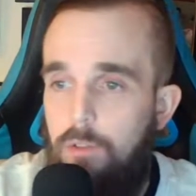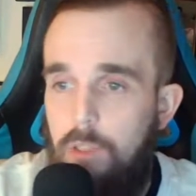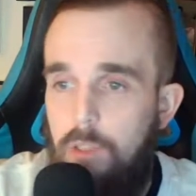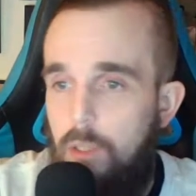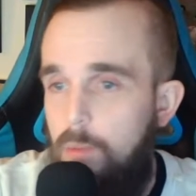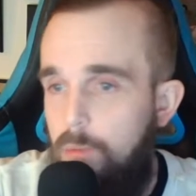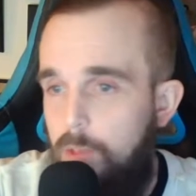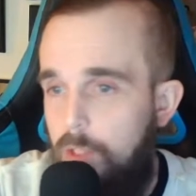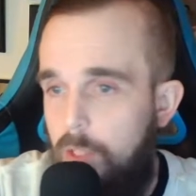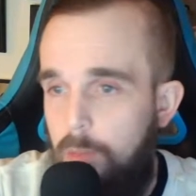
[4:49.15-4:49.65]

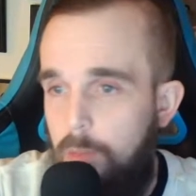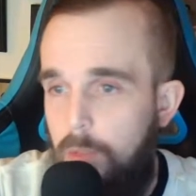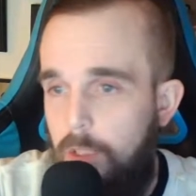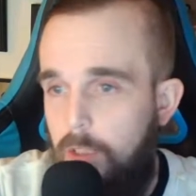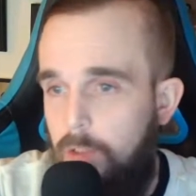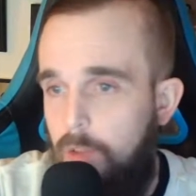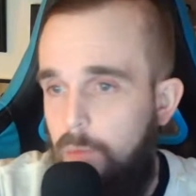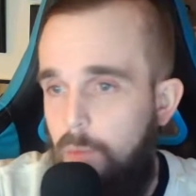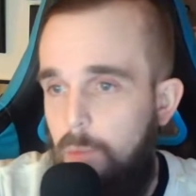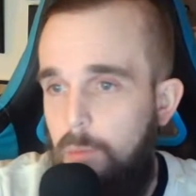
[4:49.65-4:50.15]
CMC and
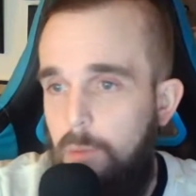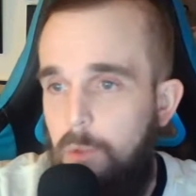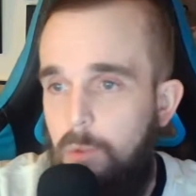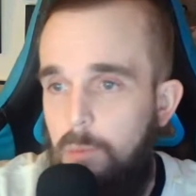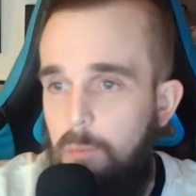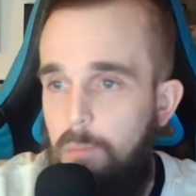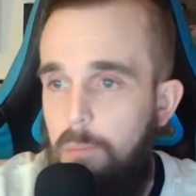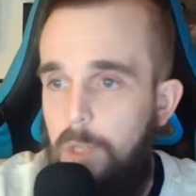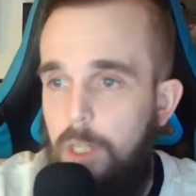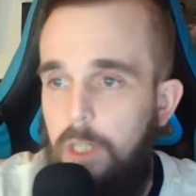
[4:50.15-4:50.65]
Mixon were
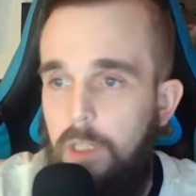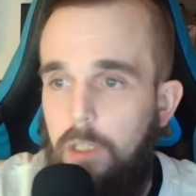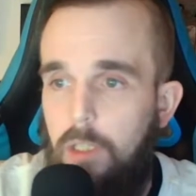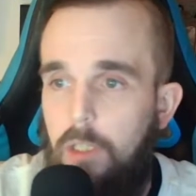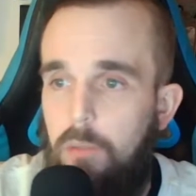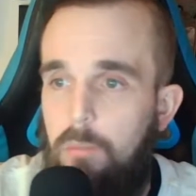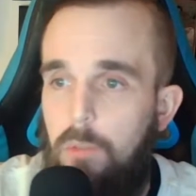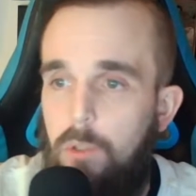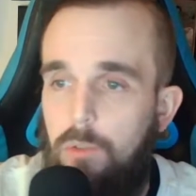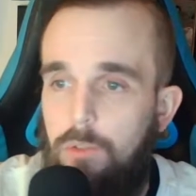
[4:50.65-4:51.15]
both banged
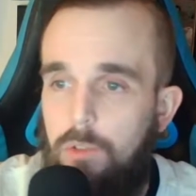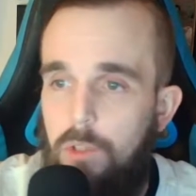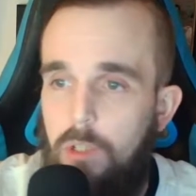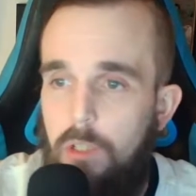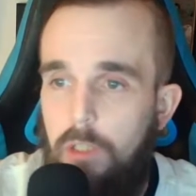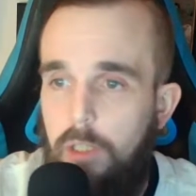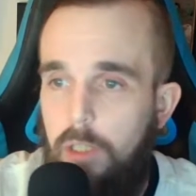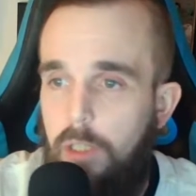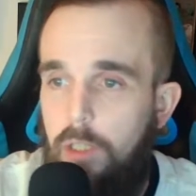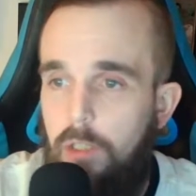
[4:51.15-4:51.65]
up most of
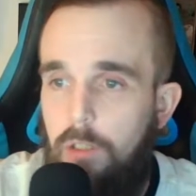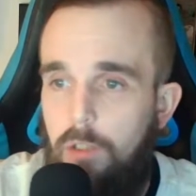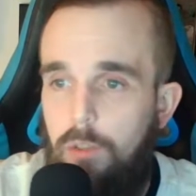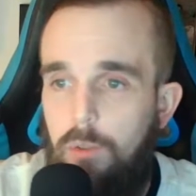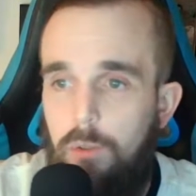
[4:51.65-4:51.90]
the year.